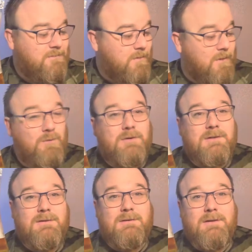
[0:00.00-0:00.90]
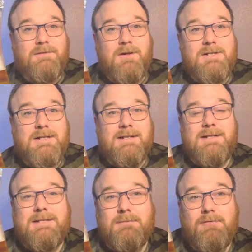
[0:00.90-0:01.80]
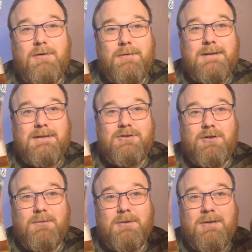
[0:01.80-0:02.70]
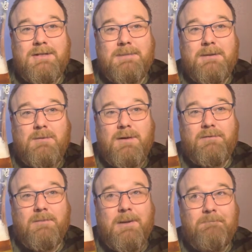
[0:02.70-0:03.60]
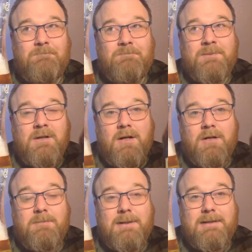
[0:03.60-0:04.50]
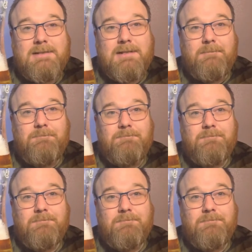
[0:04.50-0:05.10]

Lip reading: Well, I would, if I see this and Peroni in the shop and I had to pick one of them up, I'd pick this up.